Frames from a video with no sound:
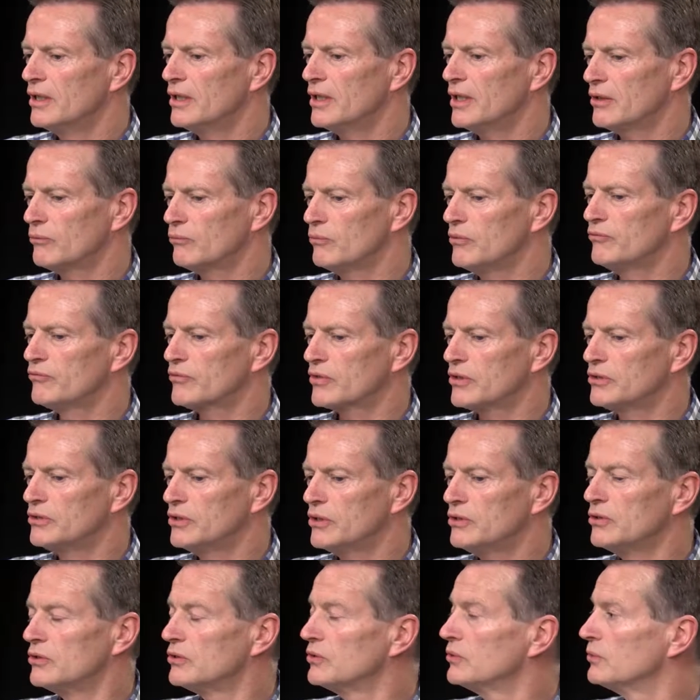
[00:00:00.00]
And we've
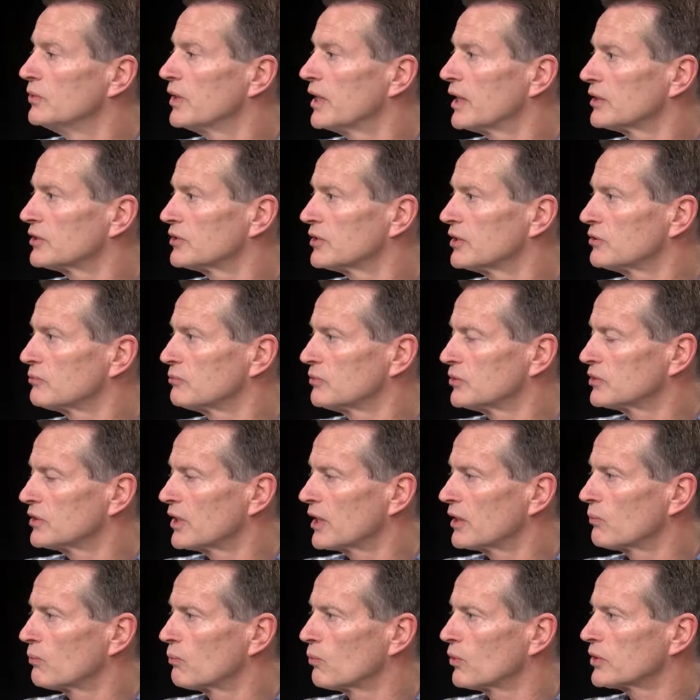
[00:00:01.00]
continued to do that since we
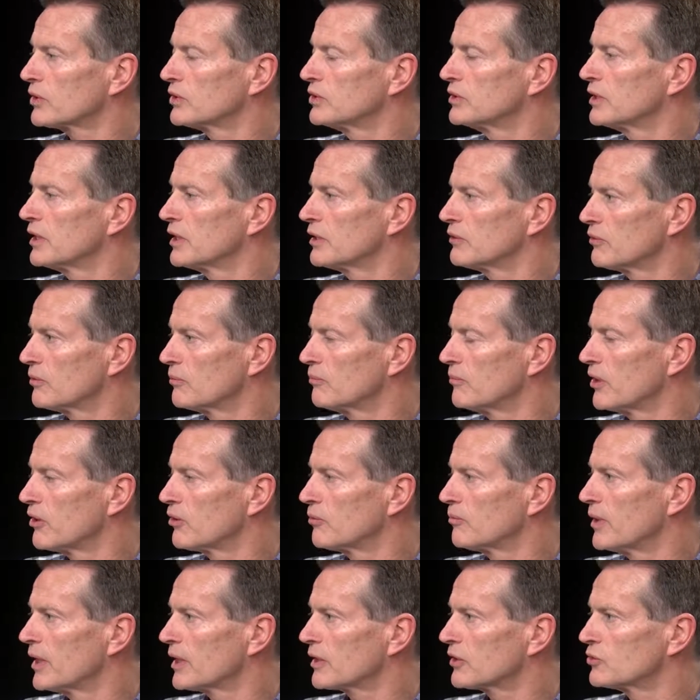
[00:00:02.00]
started working together at
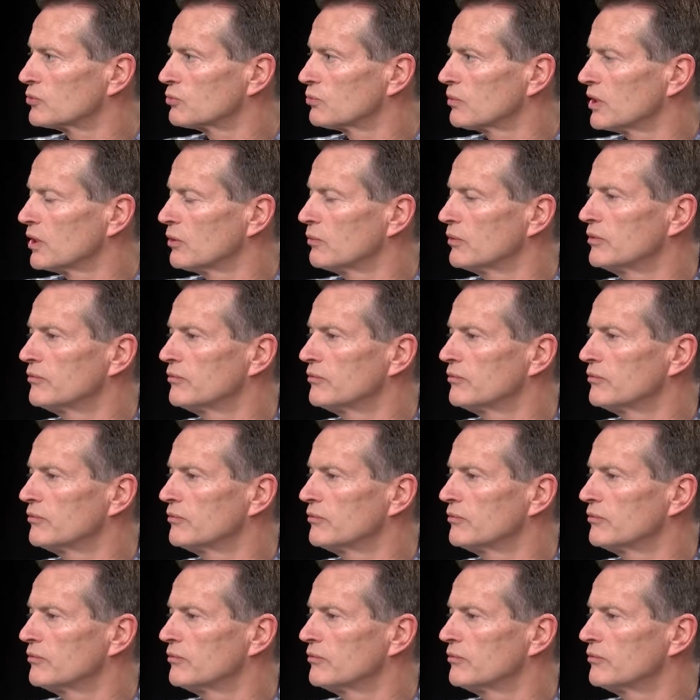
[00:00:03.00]
Merrimack as well.